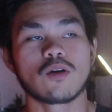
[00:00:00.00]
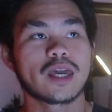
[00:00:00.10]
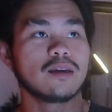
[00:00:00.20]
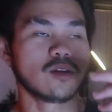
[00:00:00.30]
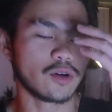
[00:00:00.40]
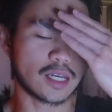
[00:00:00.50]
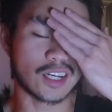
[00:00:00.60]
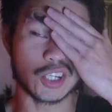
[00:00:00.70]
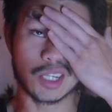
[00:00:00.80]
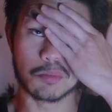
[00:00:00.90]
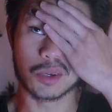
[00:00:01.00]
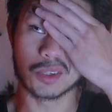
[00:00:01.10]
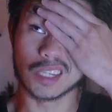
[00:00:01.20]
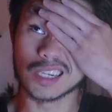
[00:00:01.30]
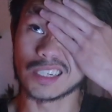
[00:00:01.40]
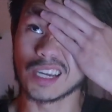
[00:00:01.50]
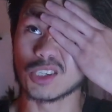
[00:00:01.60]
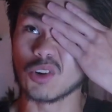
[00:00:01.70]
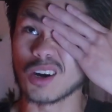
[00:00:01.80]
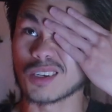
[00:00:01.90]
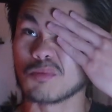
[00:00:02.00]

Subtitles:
Okay, no, you can cheat because you can take drugs,